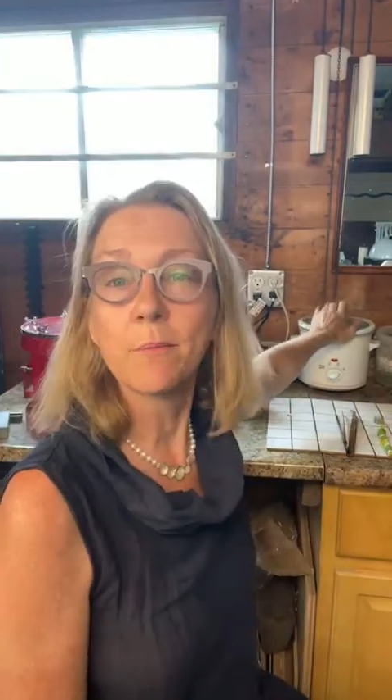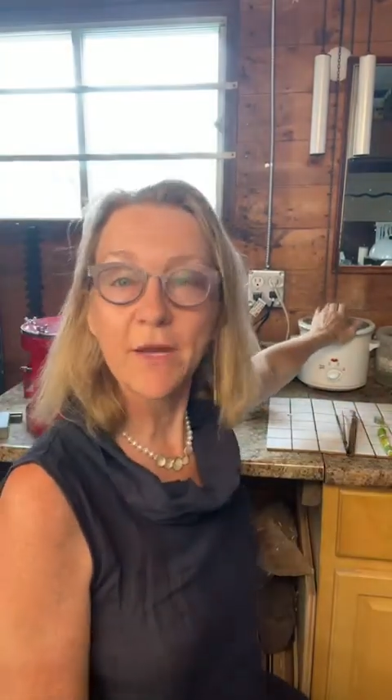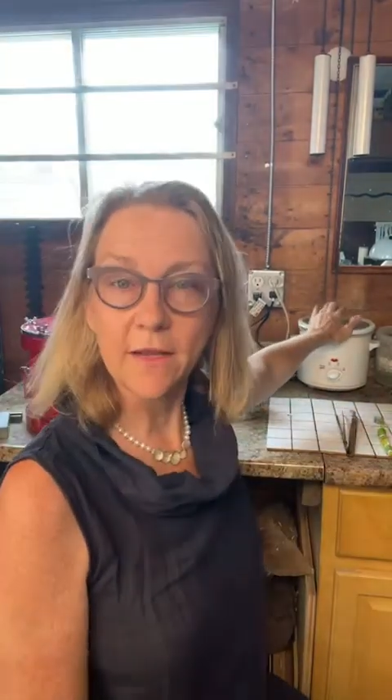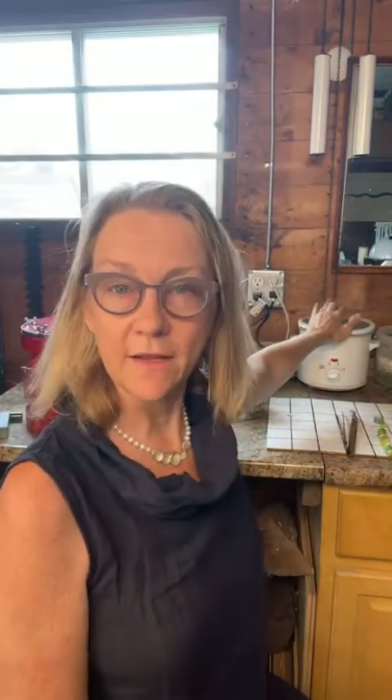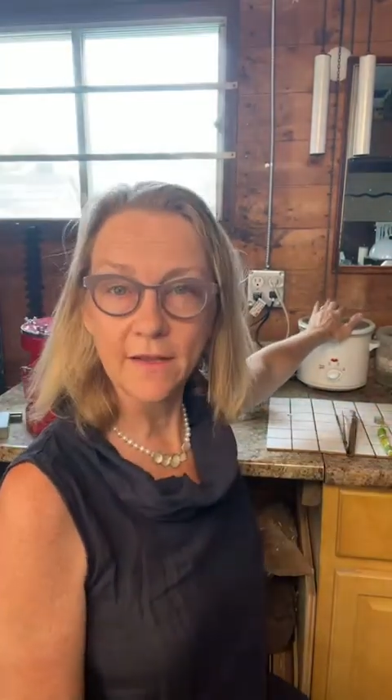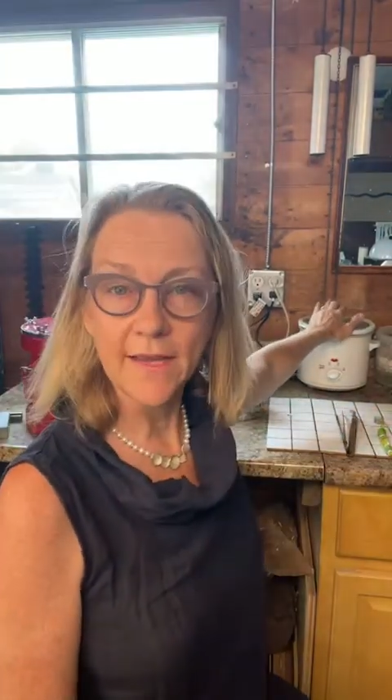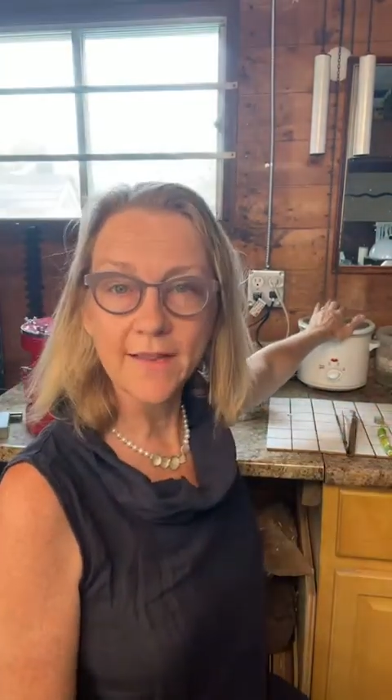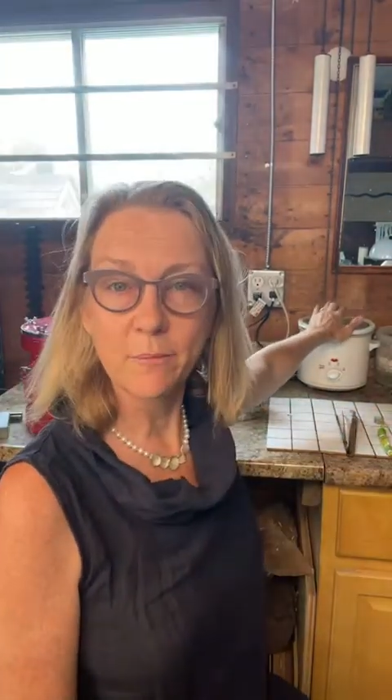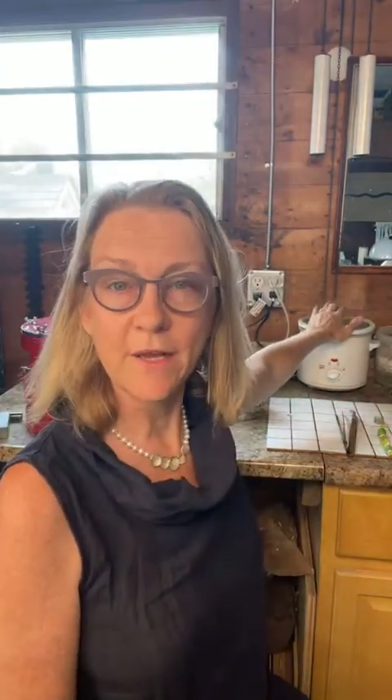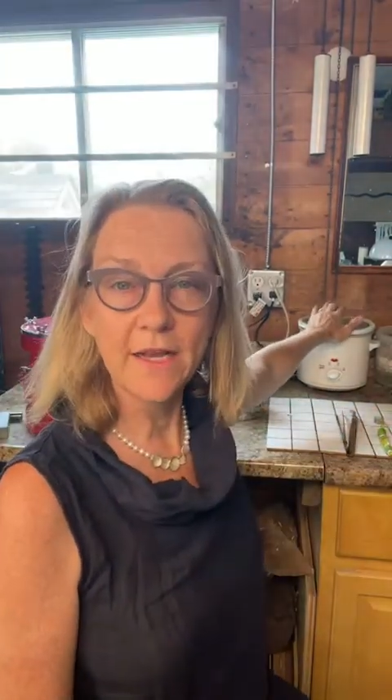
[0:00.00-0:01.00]
pickle,
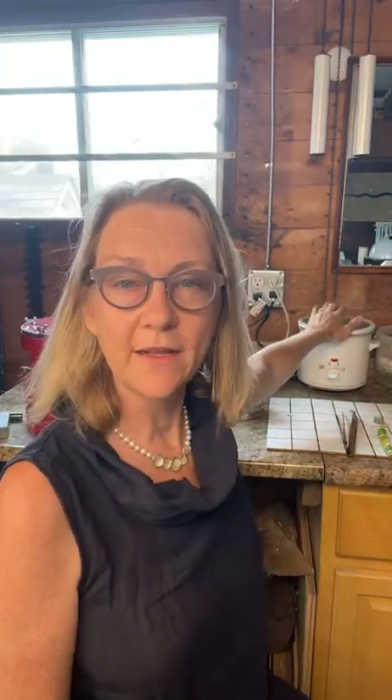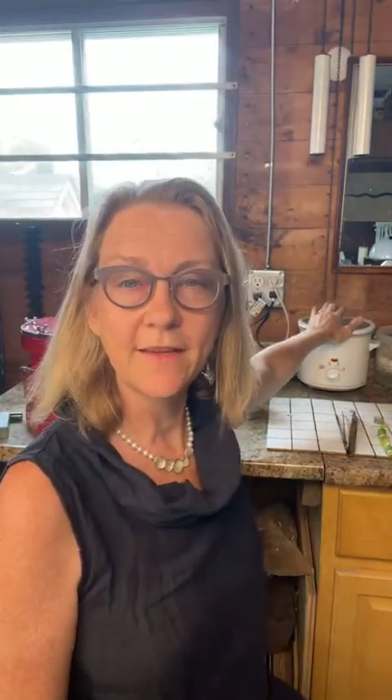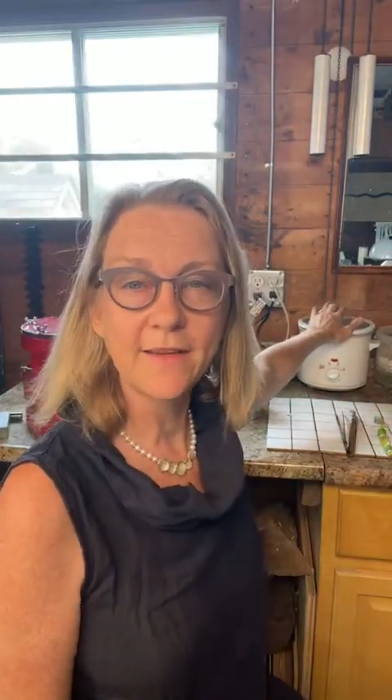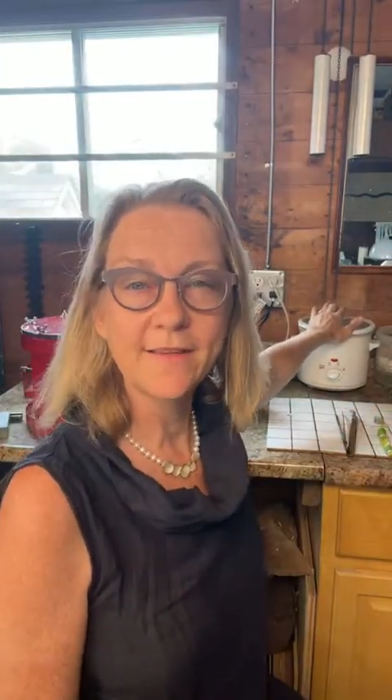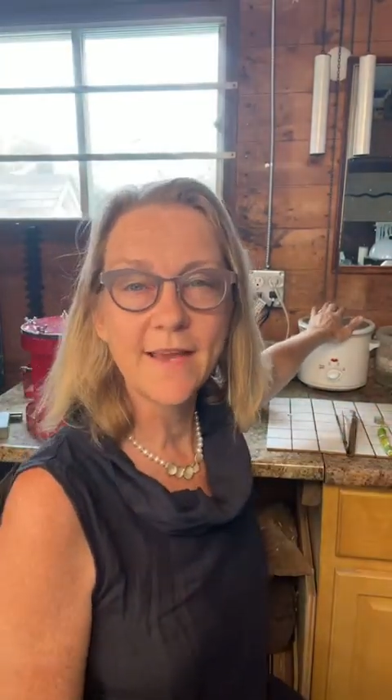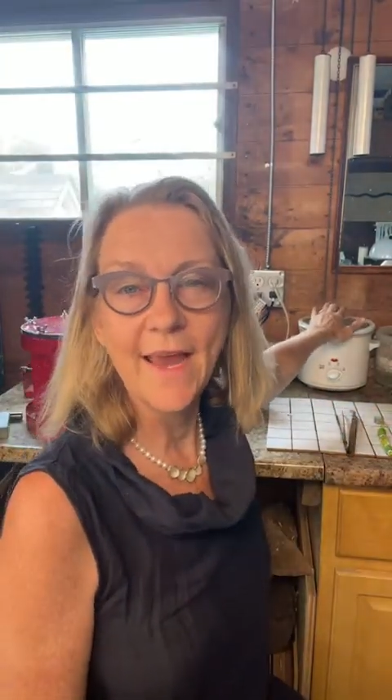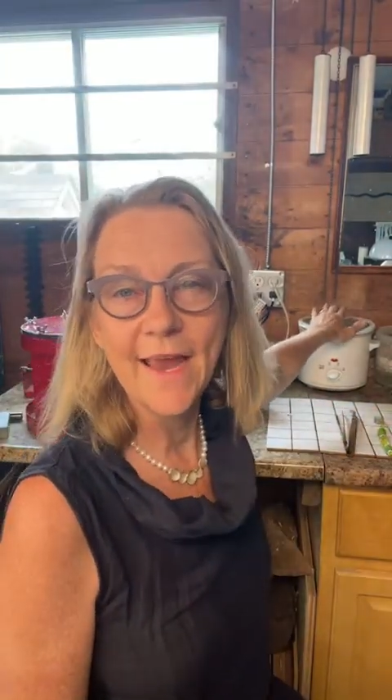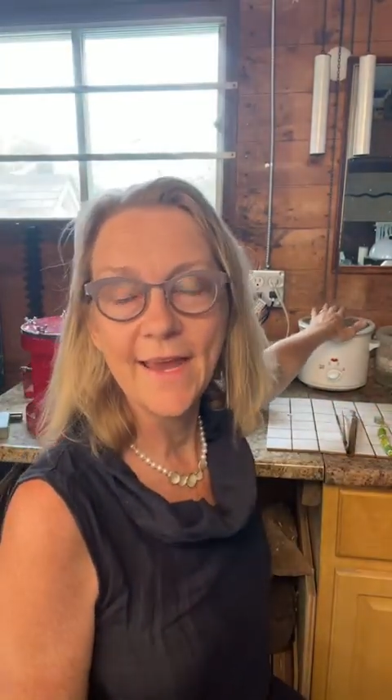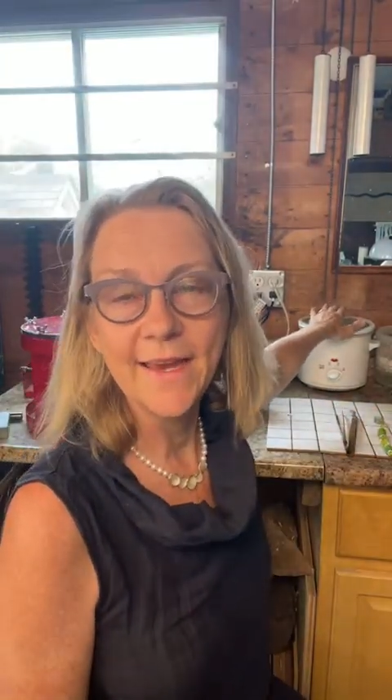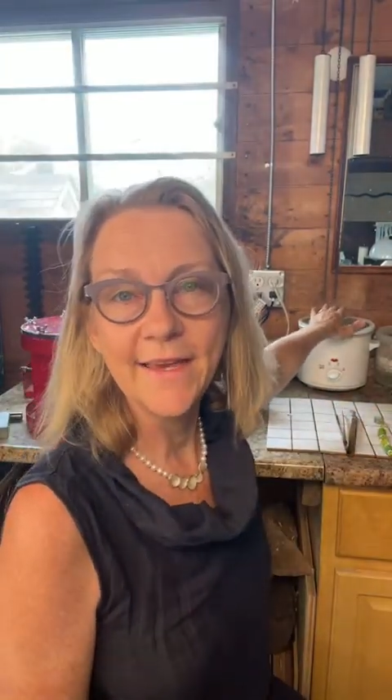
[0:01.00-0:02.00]
and the pickle is
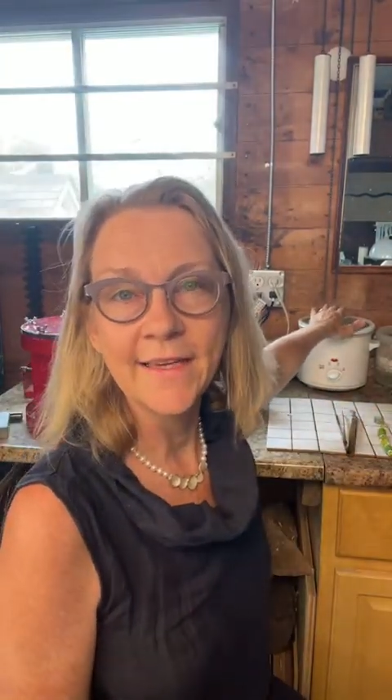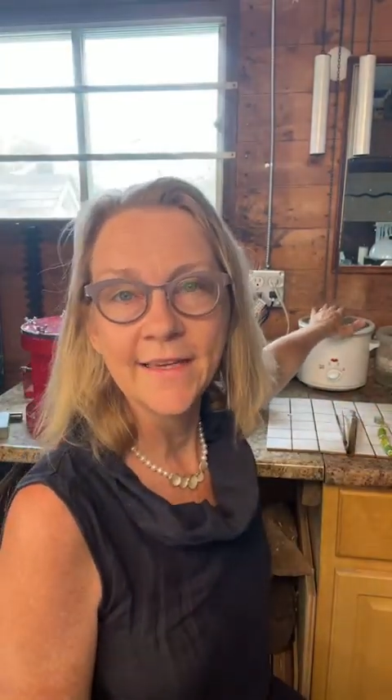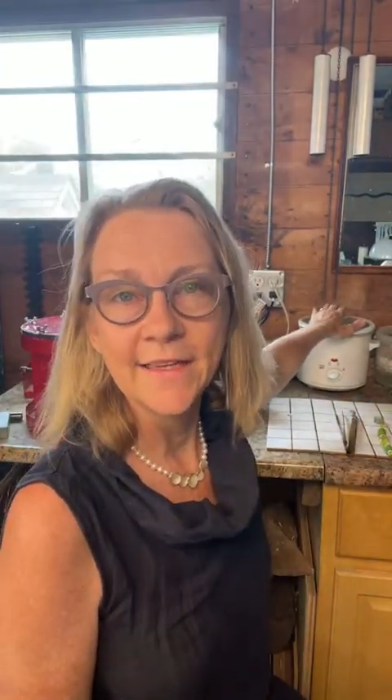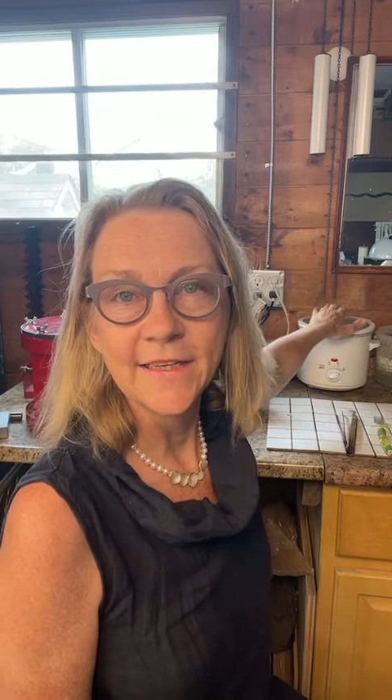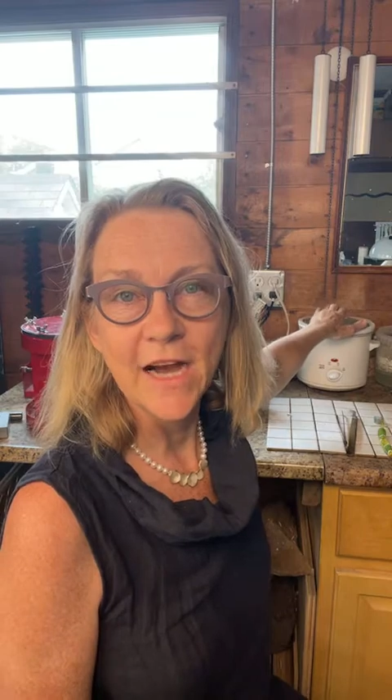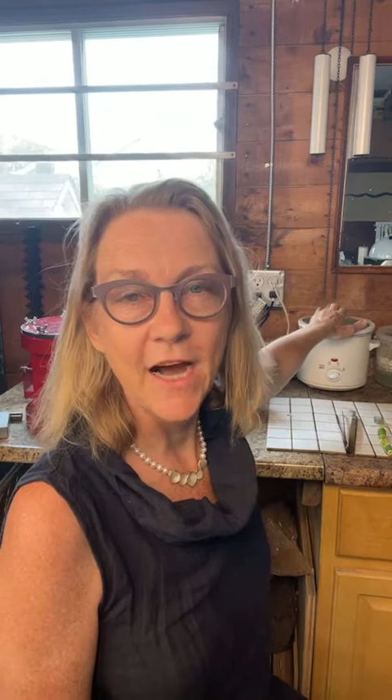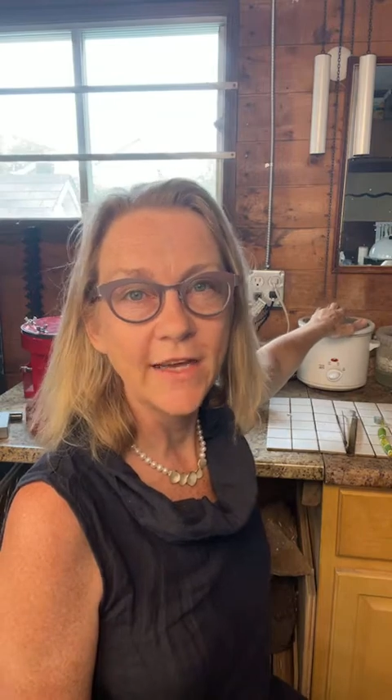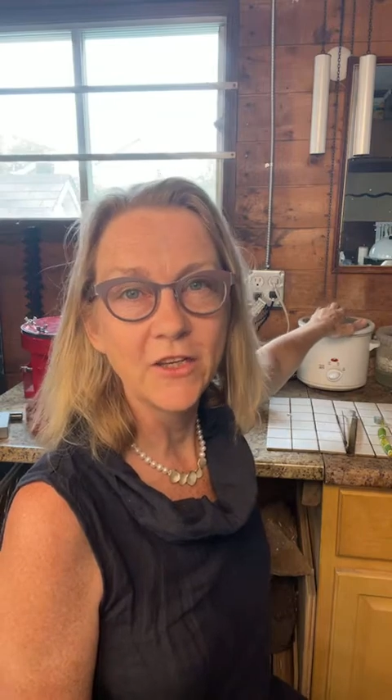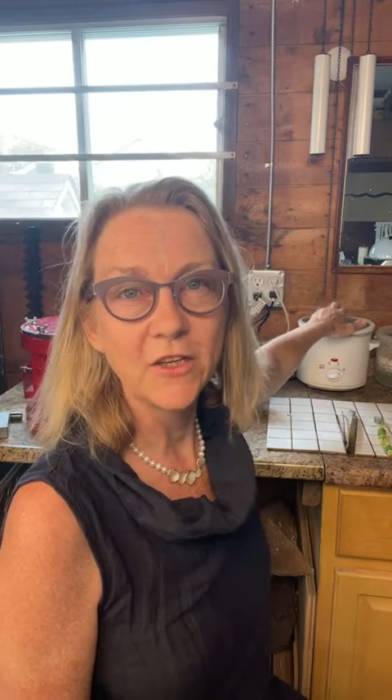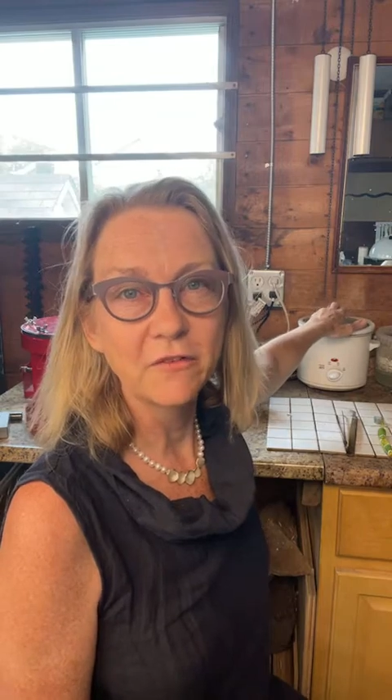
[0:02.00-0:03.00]
a
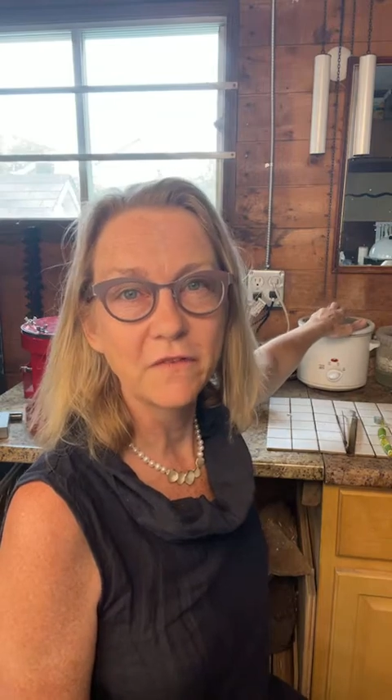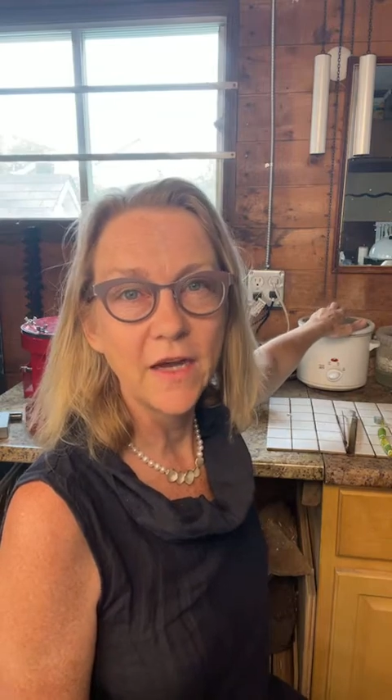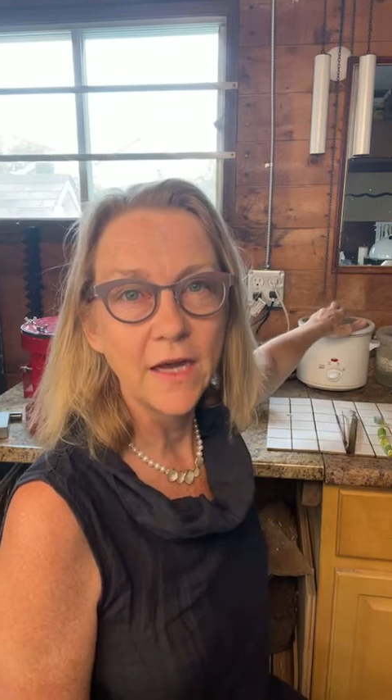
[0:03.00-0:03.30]
kind of